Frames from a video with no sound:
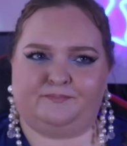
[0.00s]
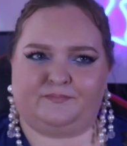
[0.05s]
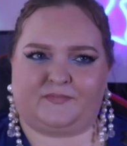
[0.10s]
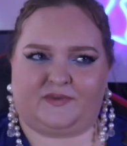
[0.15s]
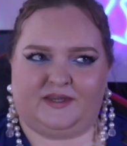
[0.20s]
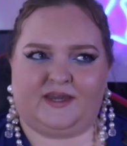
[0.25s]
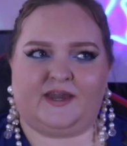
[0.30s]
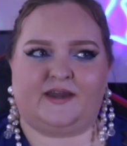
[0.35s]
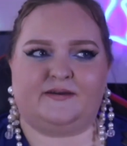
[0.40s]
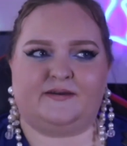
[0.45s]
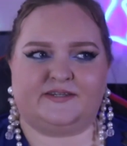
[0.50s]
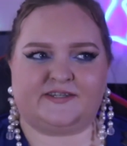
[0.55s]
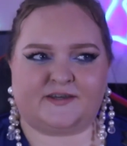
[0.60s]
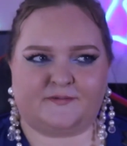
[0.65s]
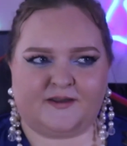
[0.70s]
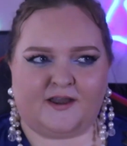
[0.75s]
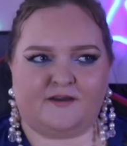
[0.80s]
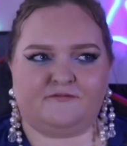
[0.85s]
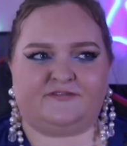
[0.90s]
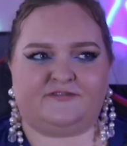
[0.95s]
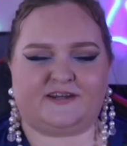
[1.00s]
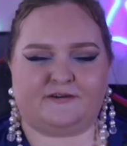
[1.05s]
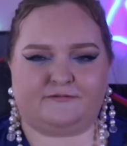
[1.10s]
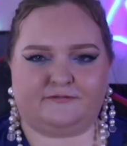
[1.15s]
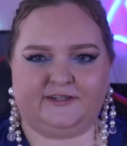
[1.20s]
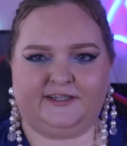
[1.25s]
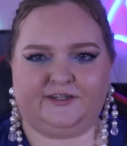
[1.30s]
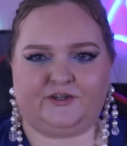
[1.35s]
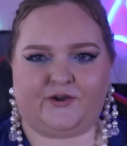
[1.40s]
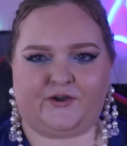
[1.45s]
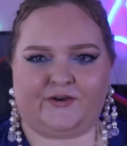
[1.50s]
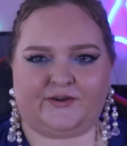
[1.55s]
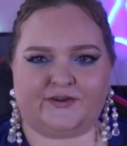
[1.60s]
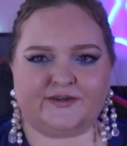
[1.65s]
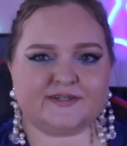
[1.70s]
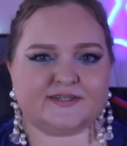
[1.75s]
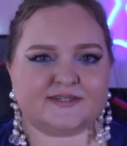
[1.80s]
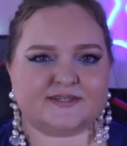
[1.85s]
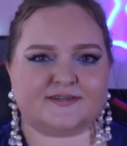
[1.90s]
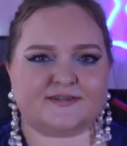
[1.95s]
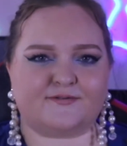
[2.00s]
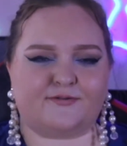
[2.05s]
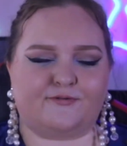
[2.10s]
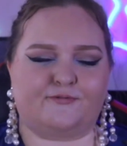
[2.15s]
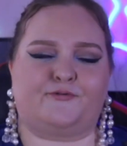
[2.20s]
yeah, something I've definitely noticed